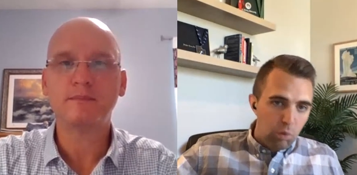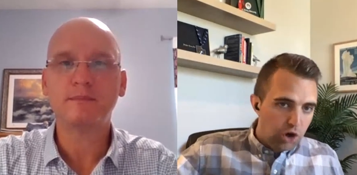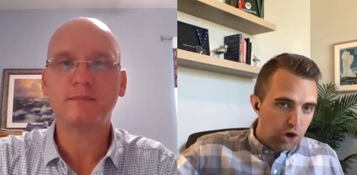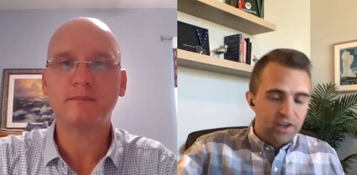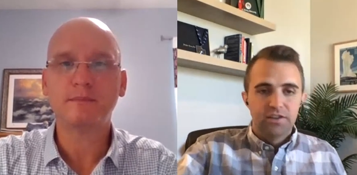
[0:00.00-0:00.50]

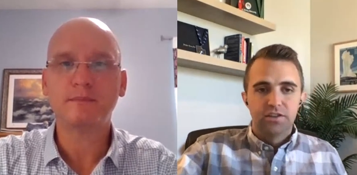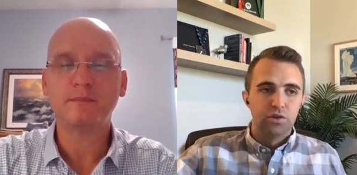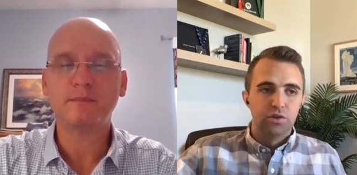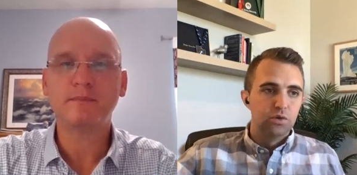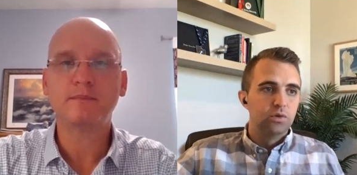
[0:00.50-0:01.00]
Speaker 1: working
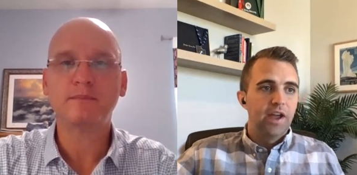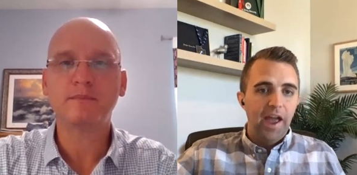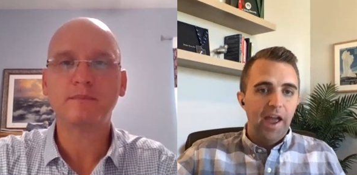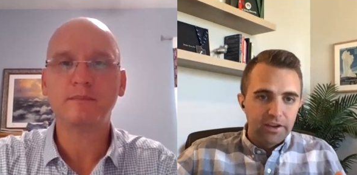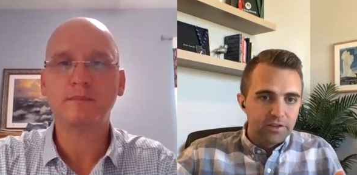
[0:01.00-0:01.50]
to
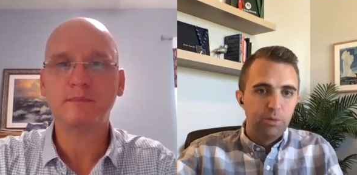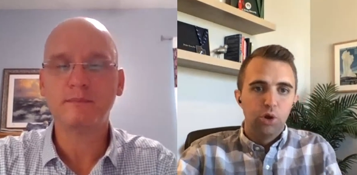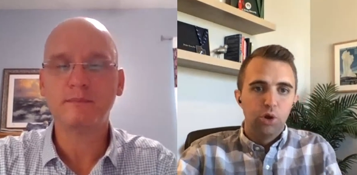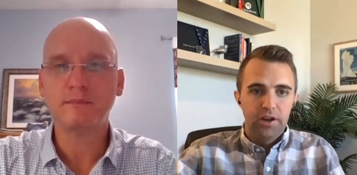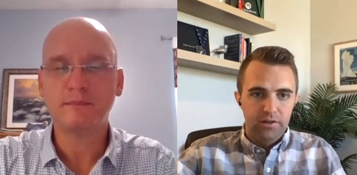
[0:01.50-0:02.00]

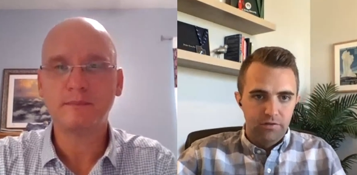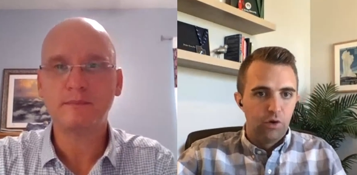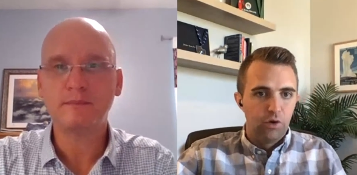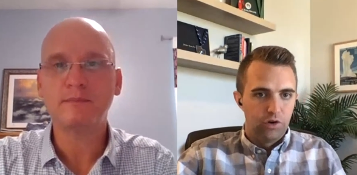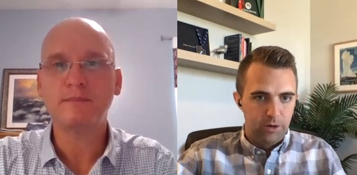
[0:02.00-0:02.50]
exploit
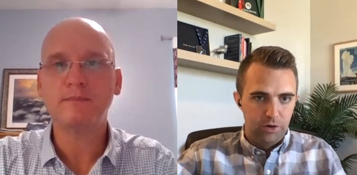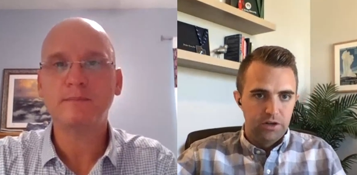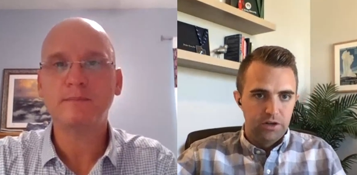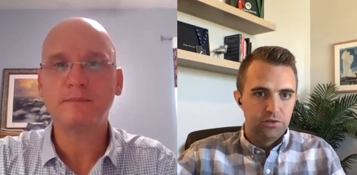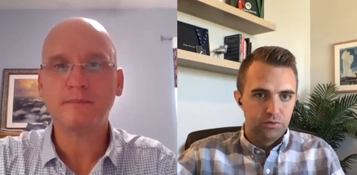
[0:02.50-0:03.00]

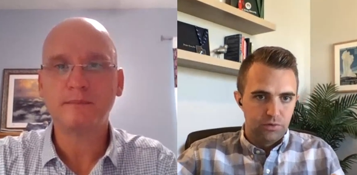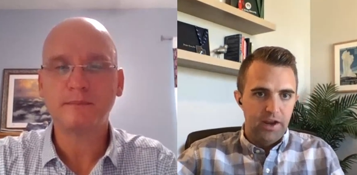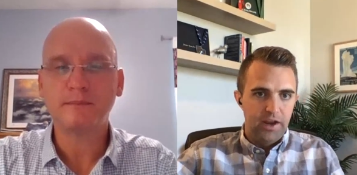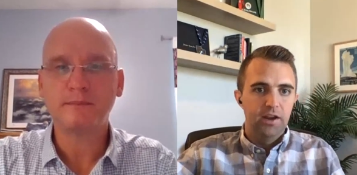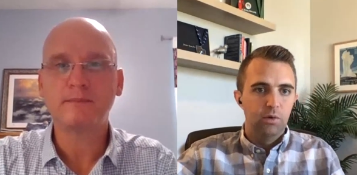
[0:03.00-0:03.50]
vulnerabilities,
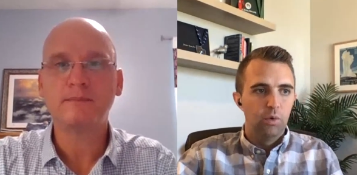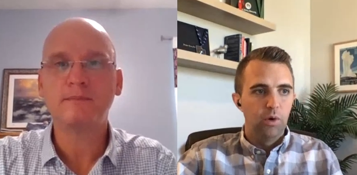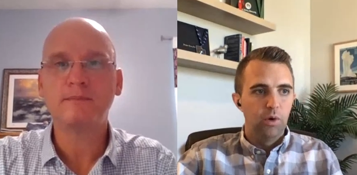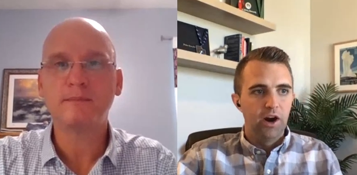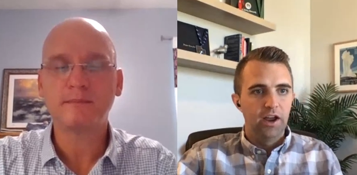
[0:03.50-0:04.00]
right?
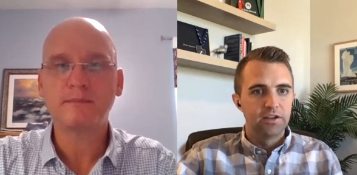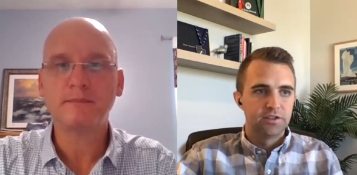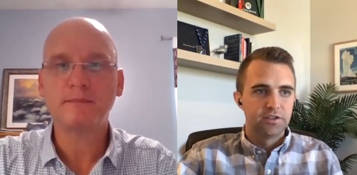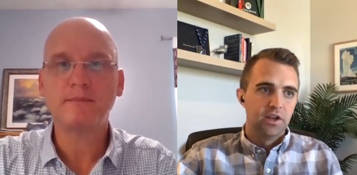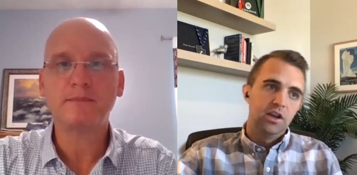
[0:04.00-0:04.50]

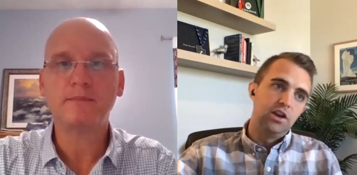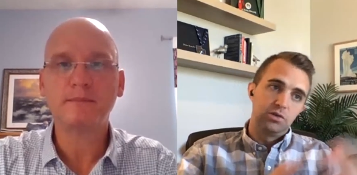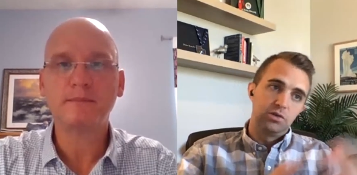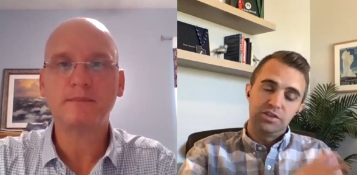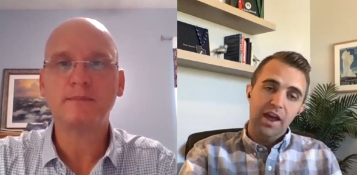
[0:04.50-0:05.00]
Whereas, you
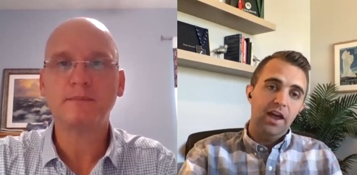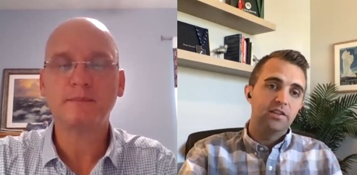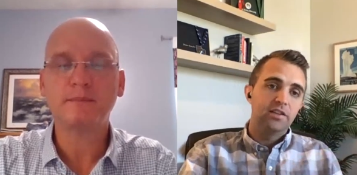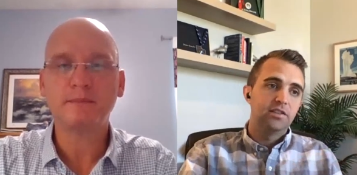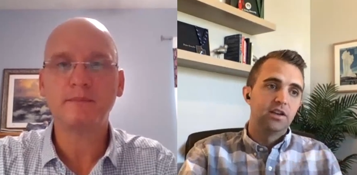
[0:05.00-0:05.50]
know,
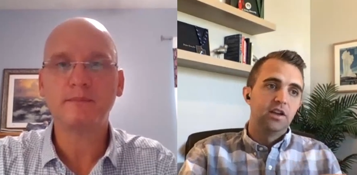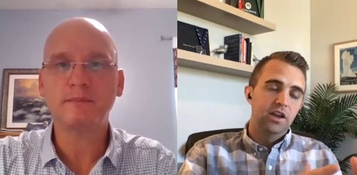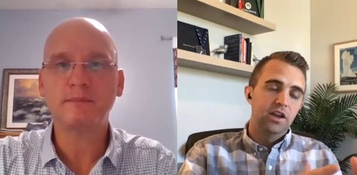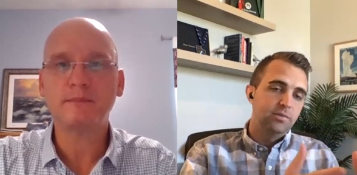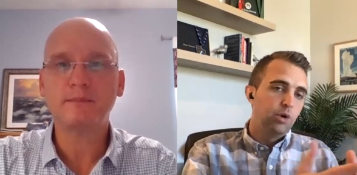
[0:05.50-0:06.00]
SAST,
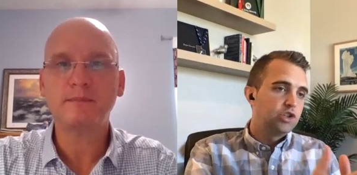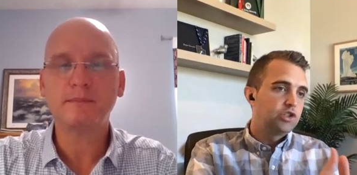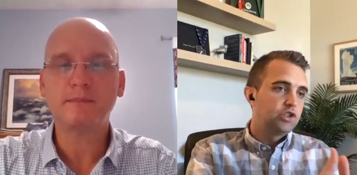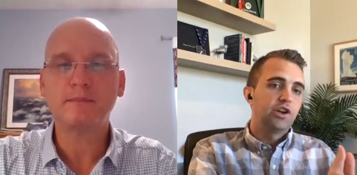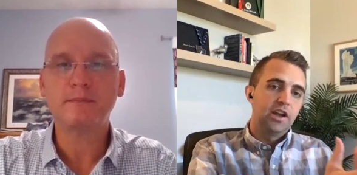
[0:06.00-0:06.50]
it's more
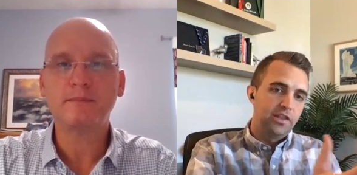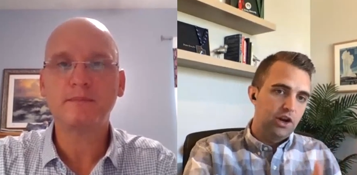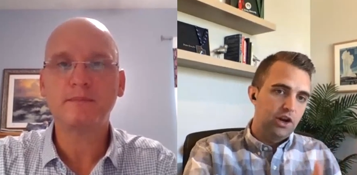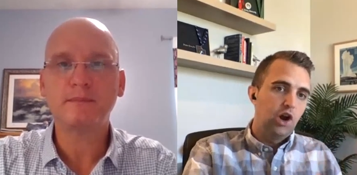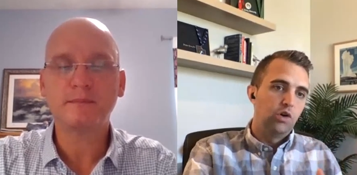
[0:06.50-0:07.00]
just looking at
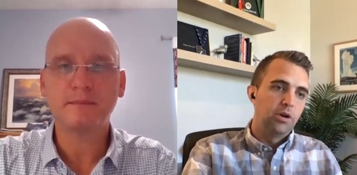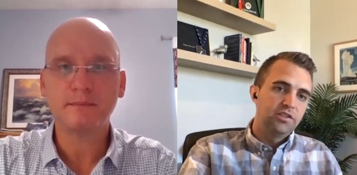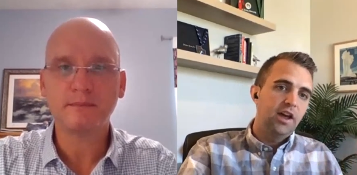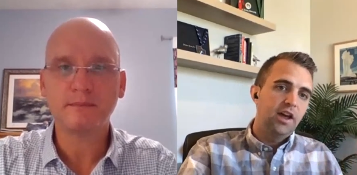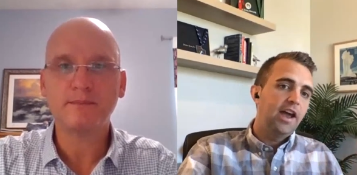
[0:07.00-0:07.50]
the code, but
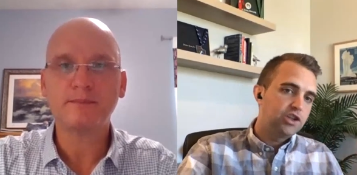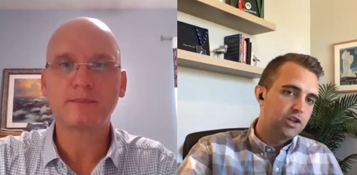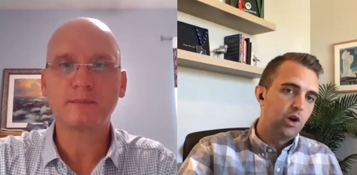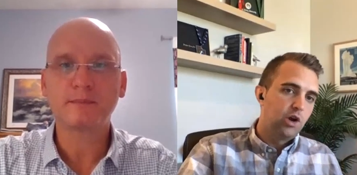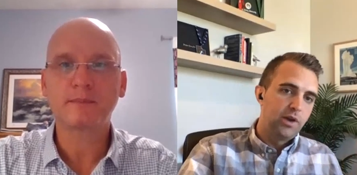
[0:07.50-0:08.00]
it's not
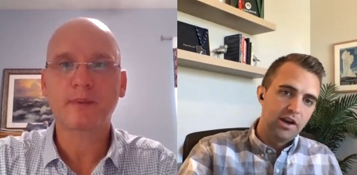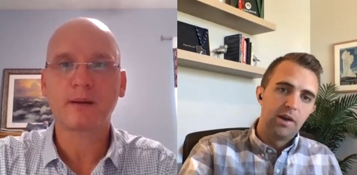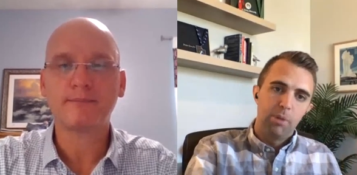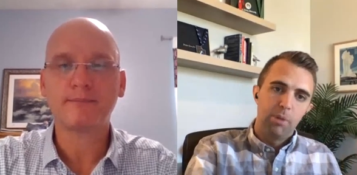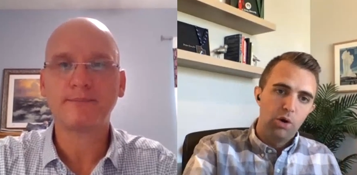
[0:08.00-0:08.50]
actually going
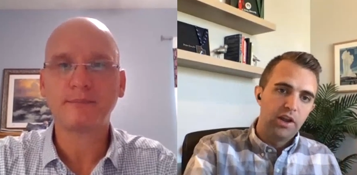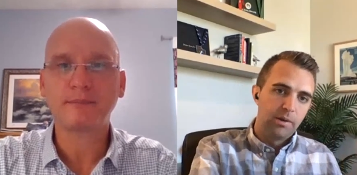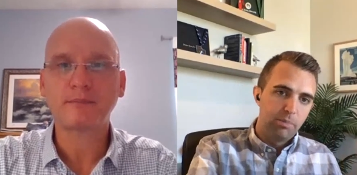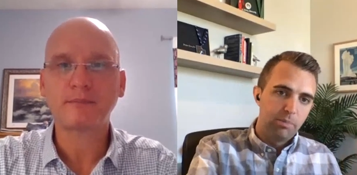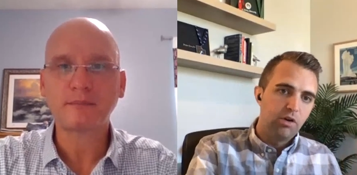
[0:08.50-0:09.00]
in and
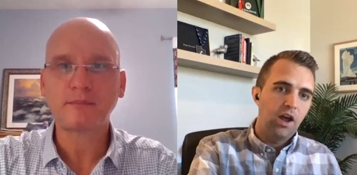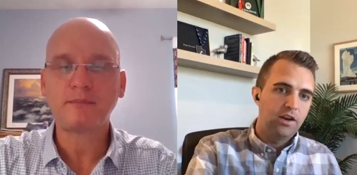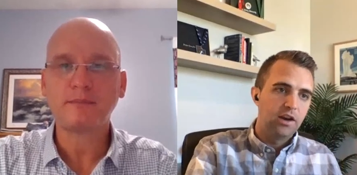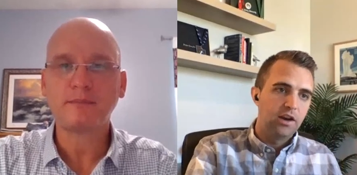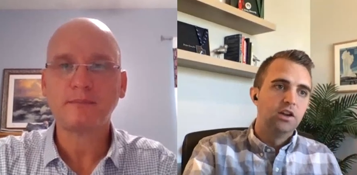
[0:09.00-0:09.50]
poking and
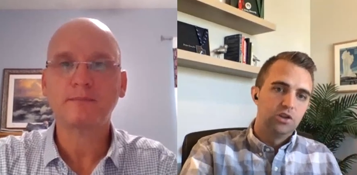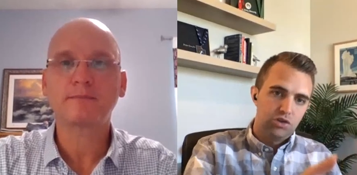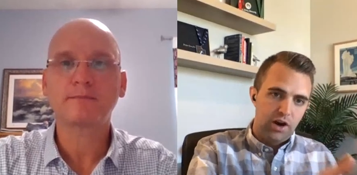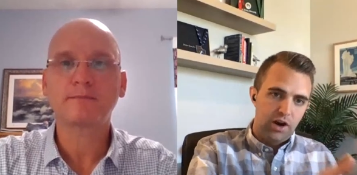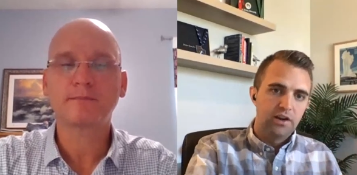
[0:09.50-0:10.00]
prodding,
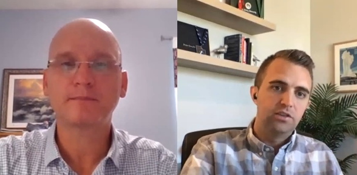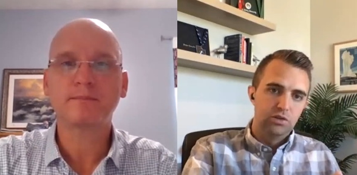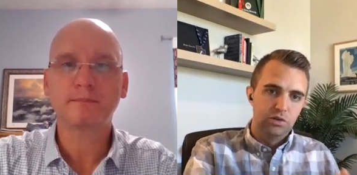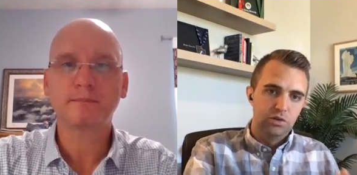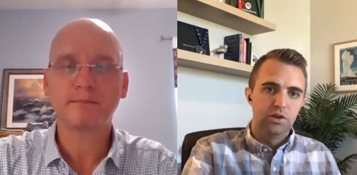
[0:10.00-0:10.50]
trying
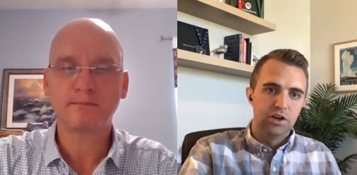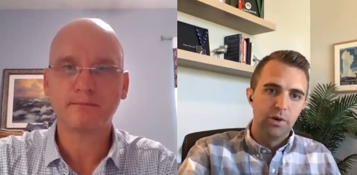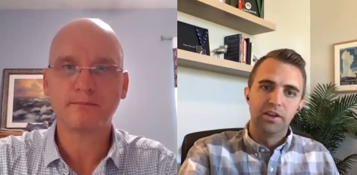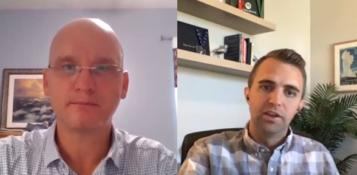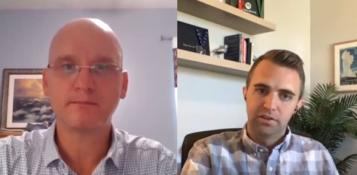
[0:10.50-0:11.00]
to, you
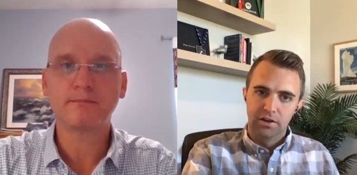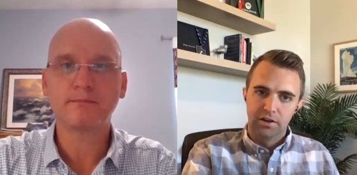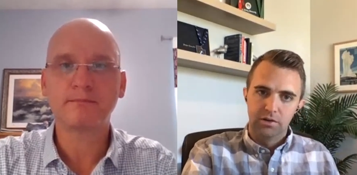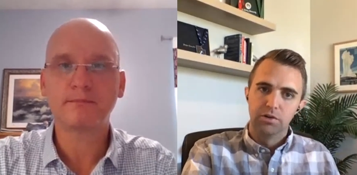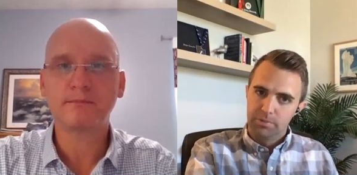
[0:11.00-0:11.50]
know,
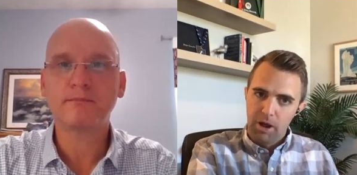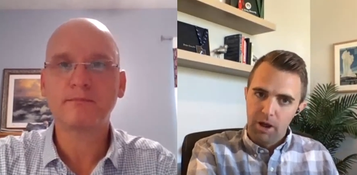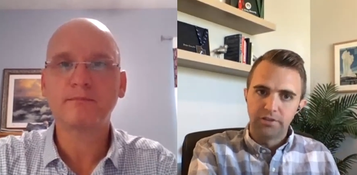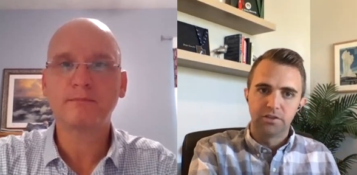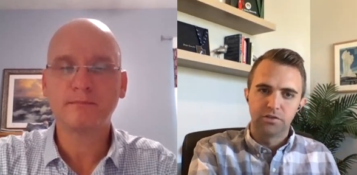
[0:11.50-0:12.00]
elicit
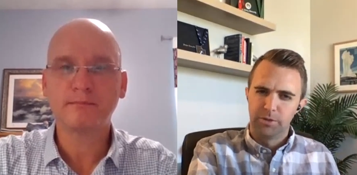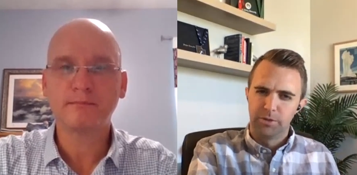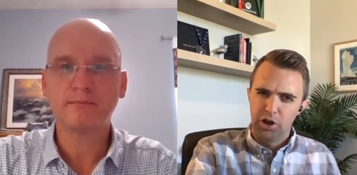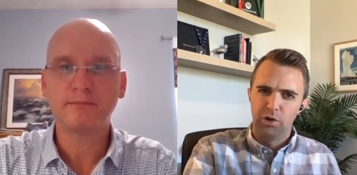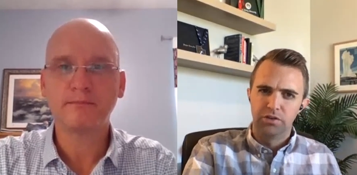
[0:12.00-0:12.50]
responses from
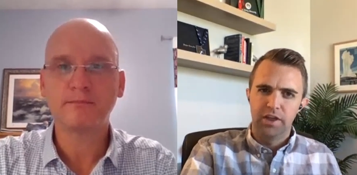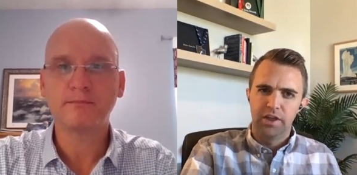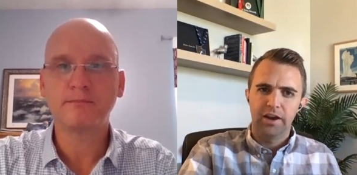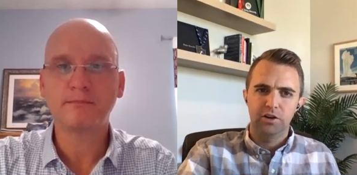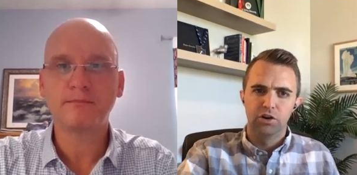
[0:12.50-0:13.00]
the code. Is
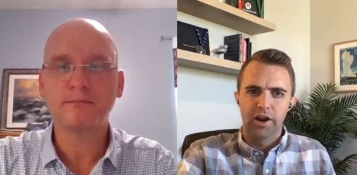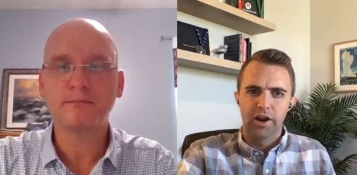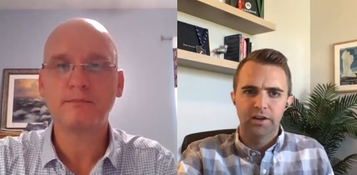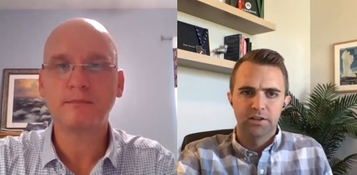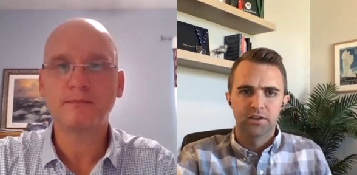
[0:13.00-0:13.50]
that
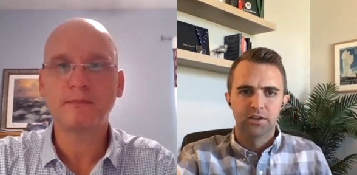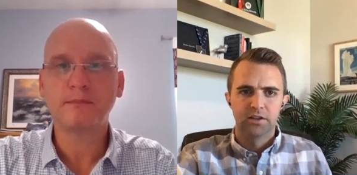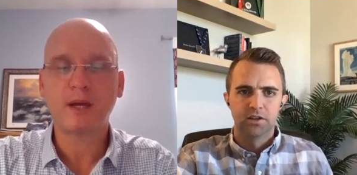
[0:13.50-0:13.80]
correct?